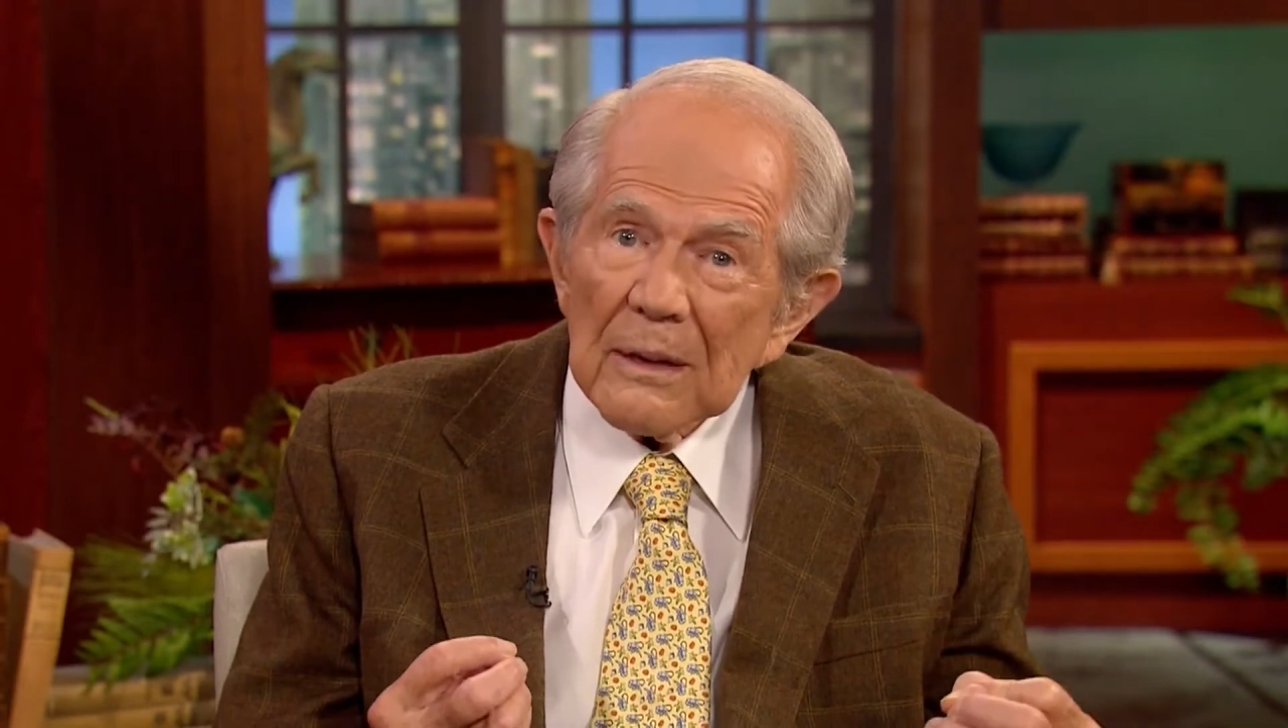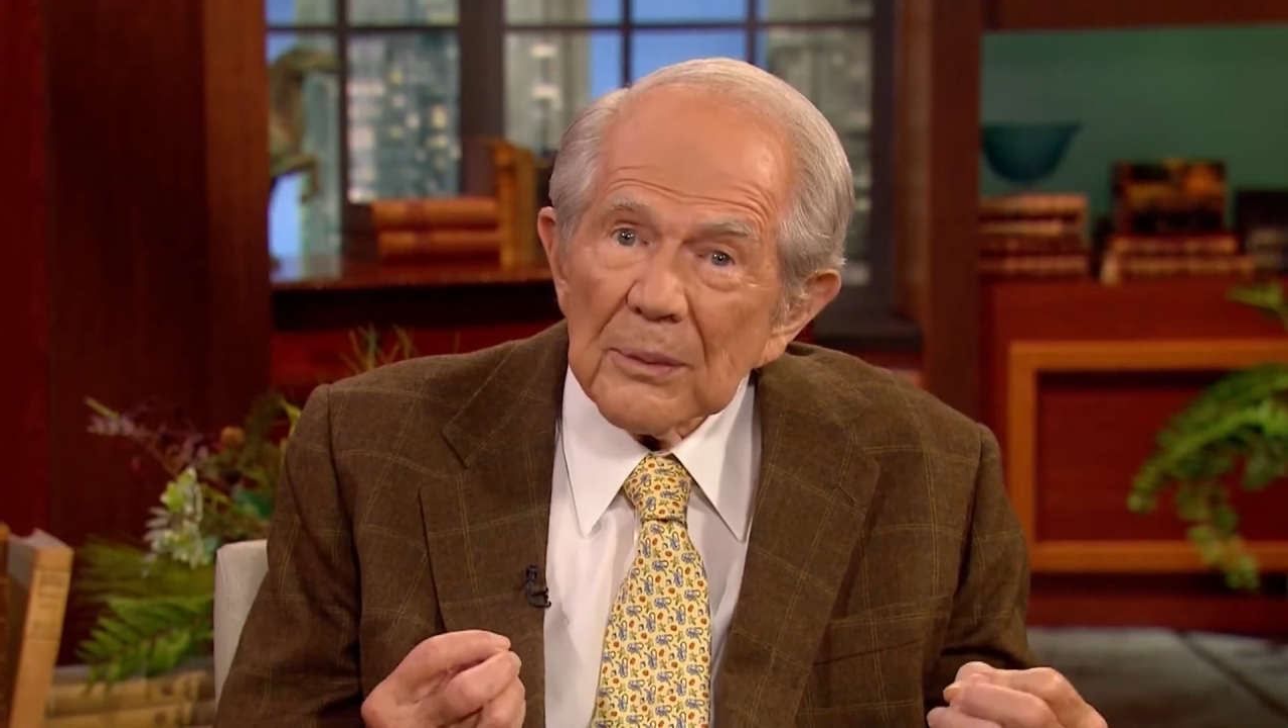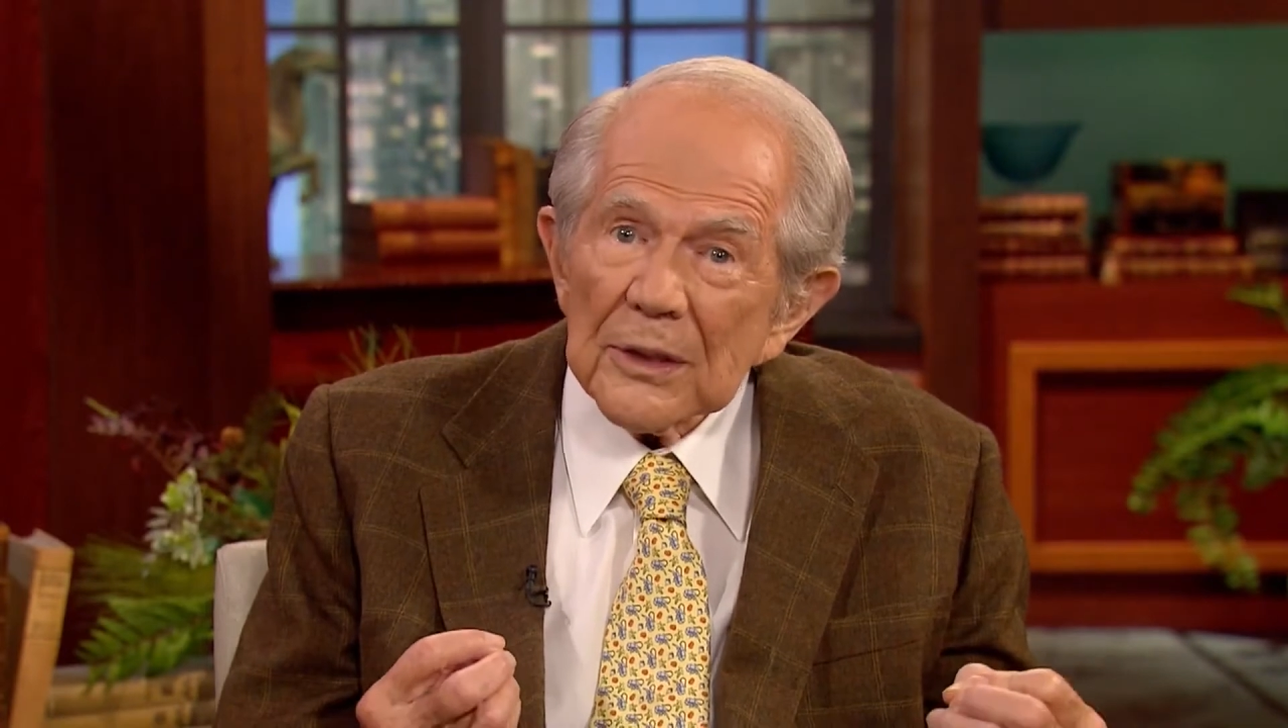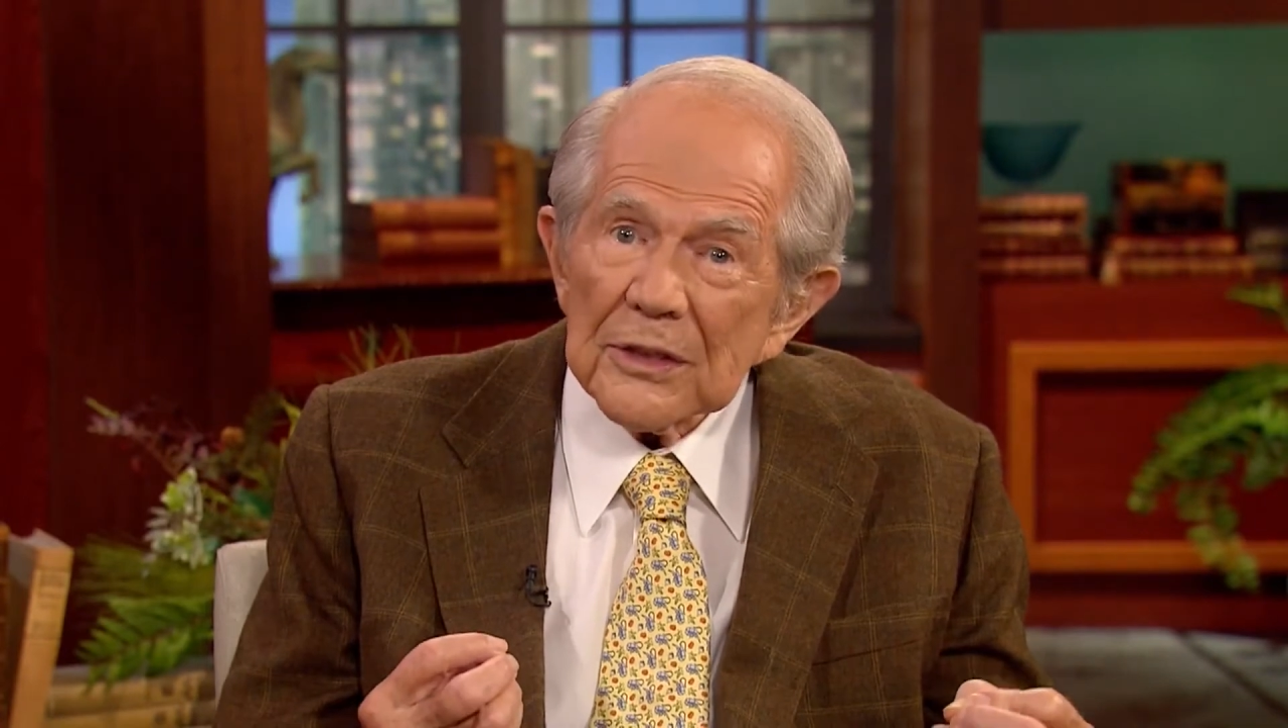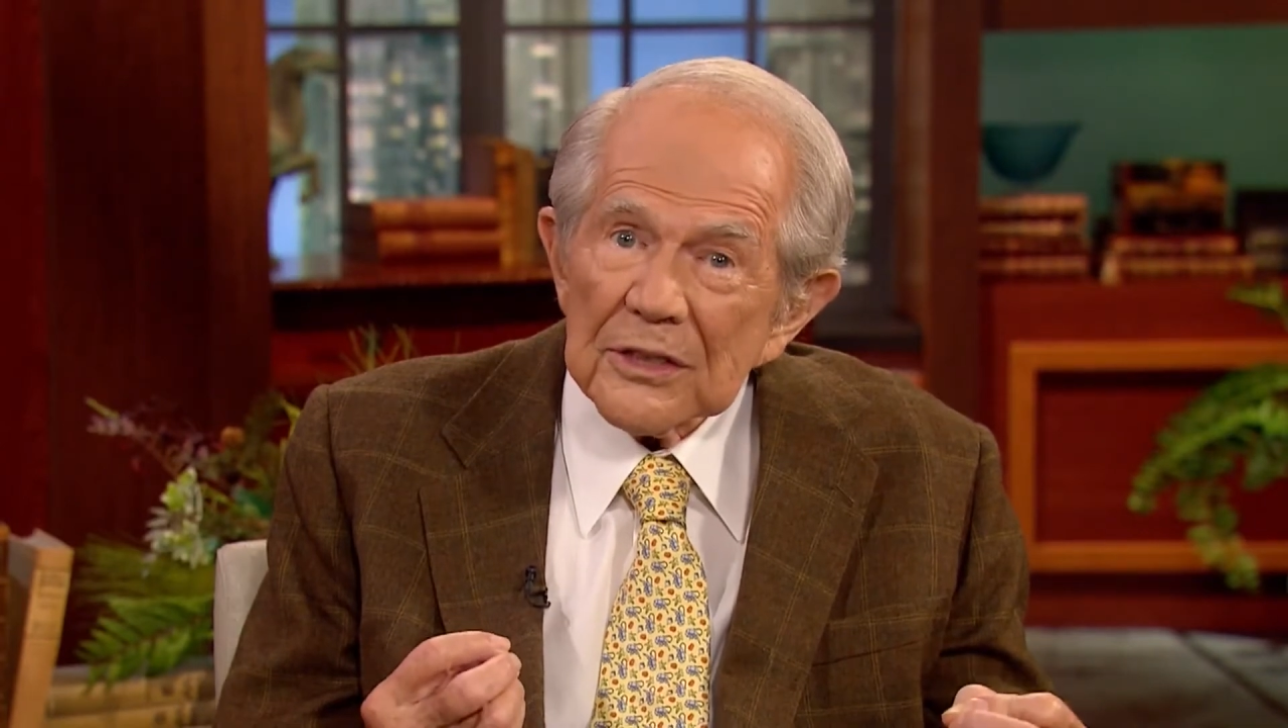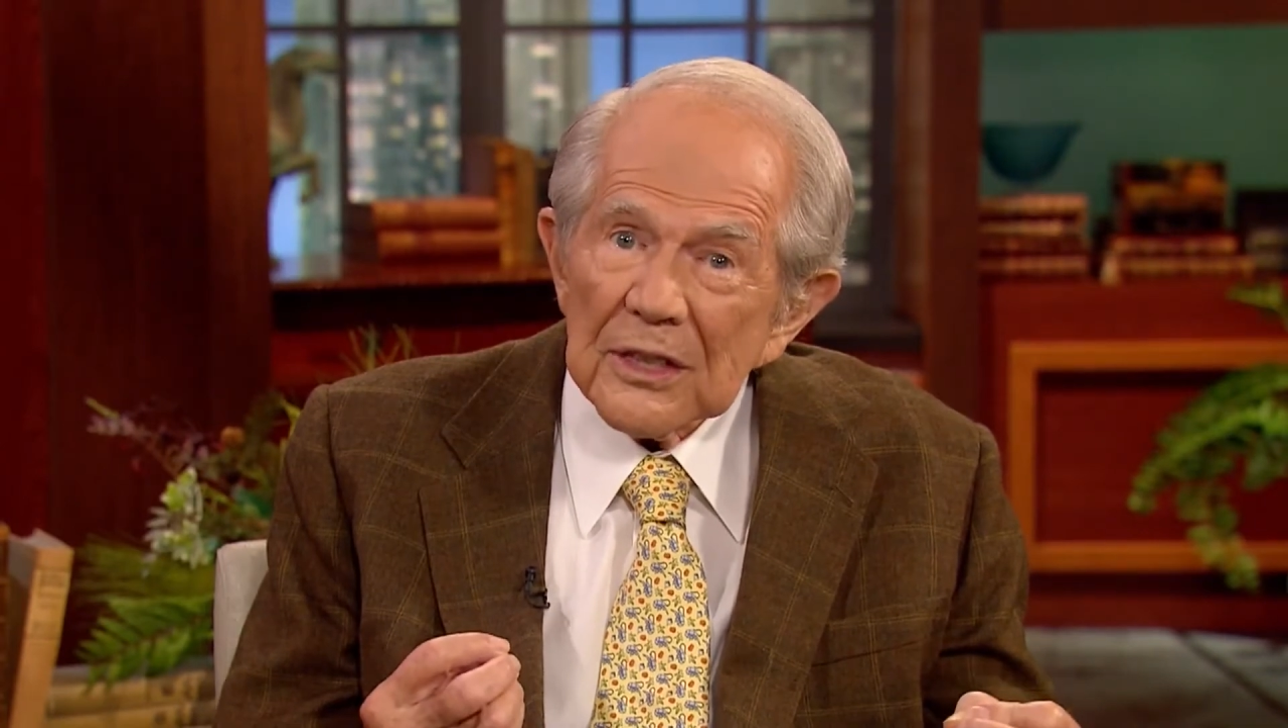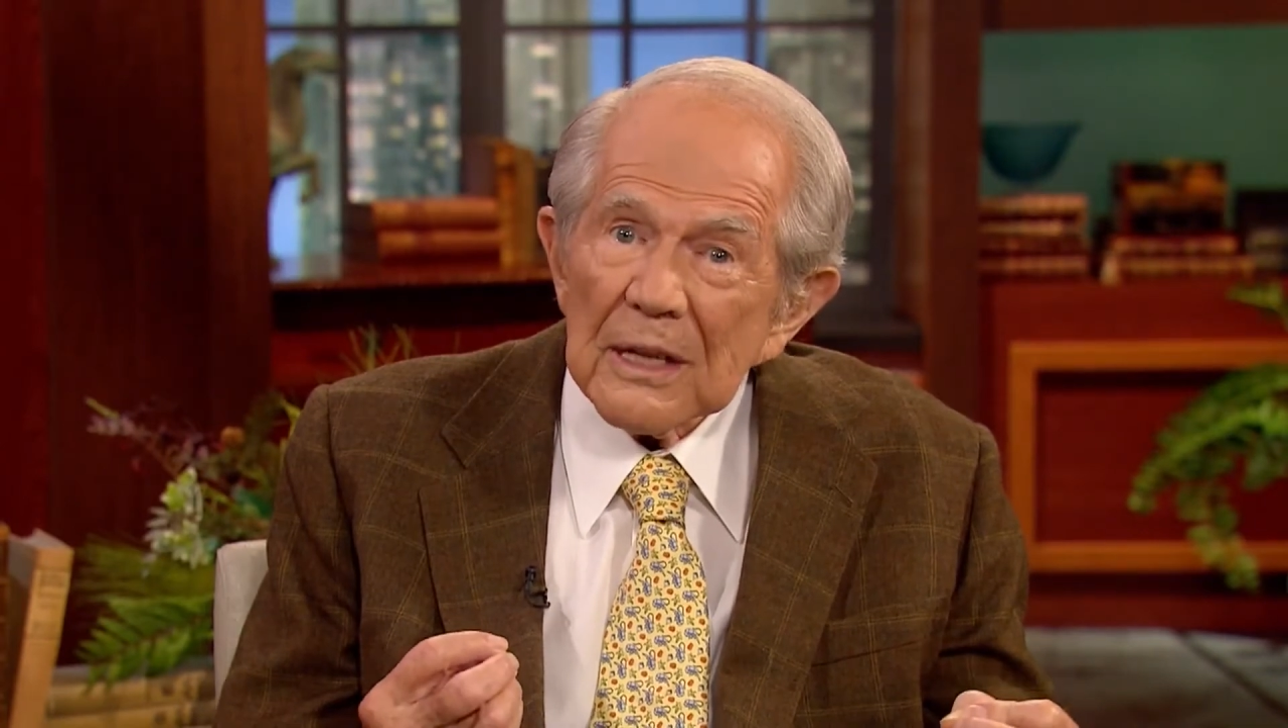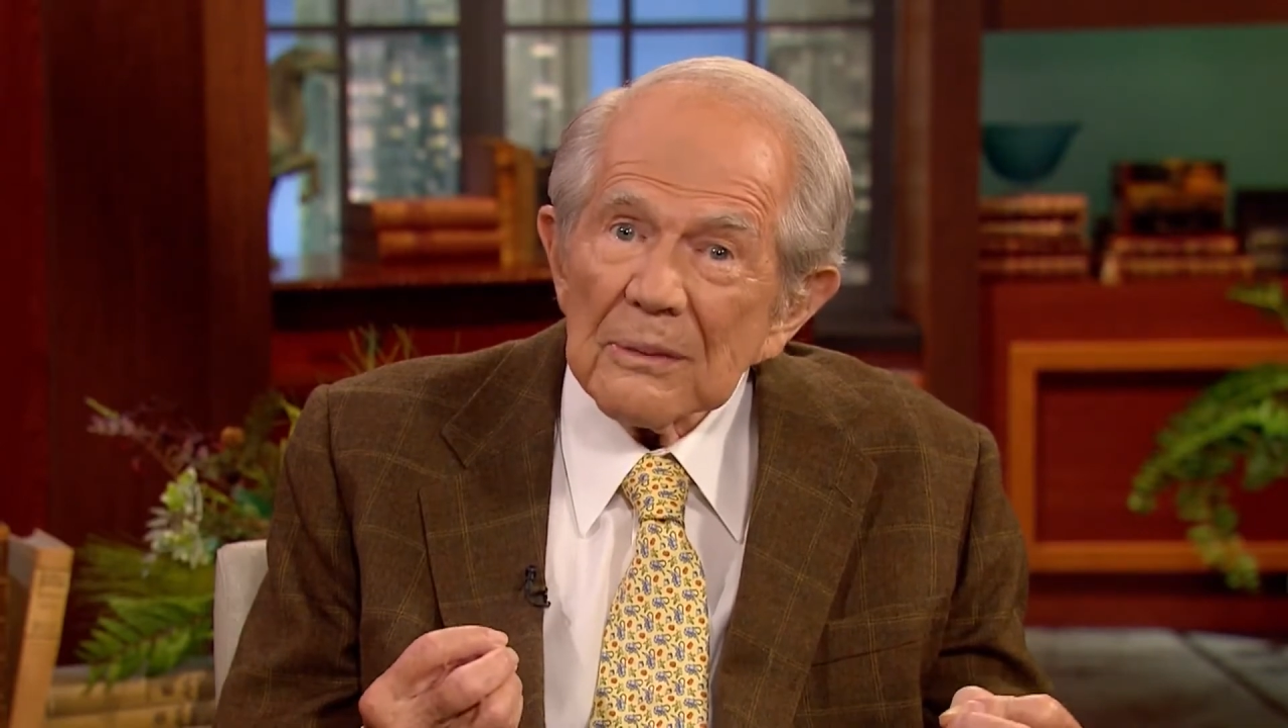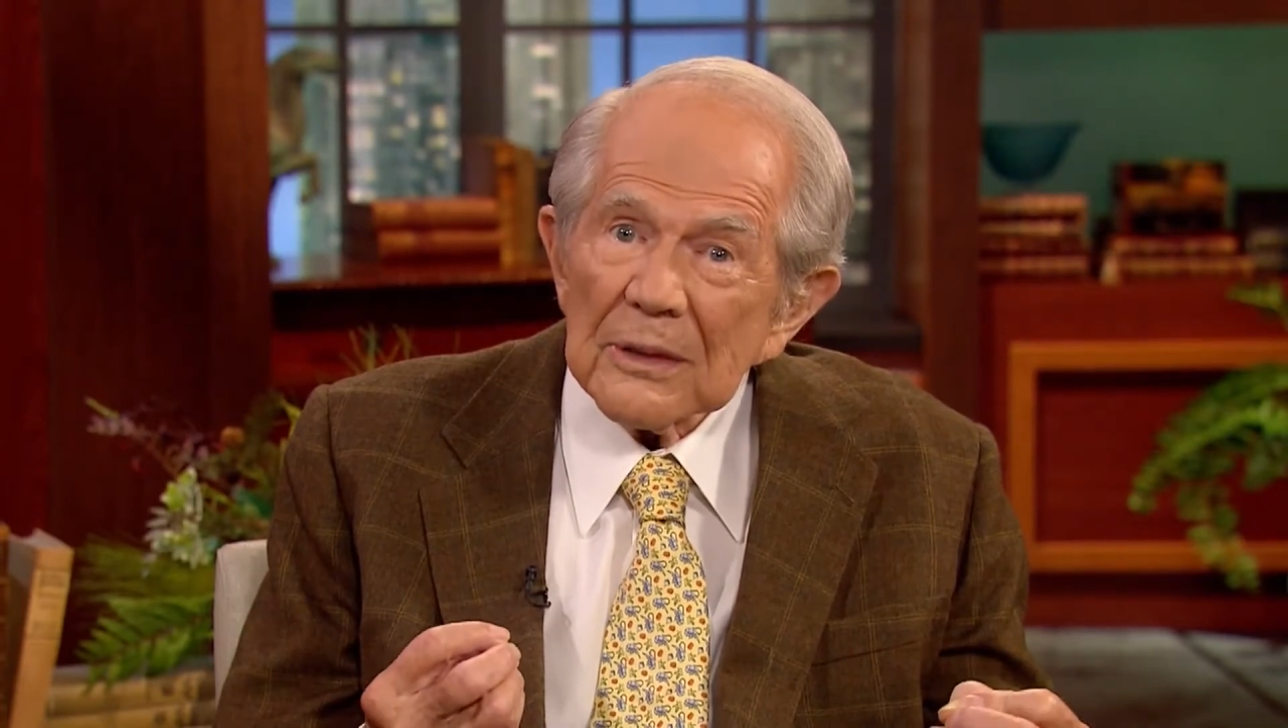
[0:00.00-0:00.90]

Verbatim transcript: but at the same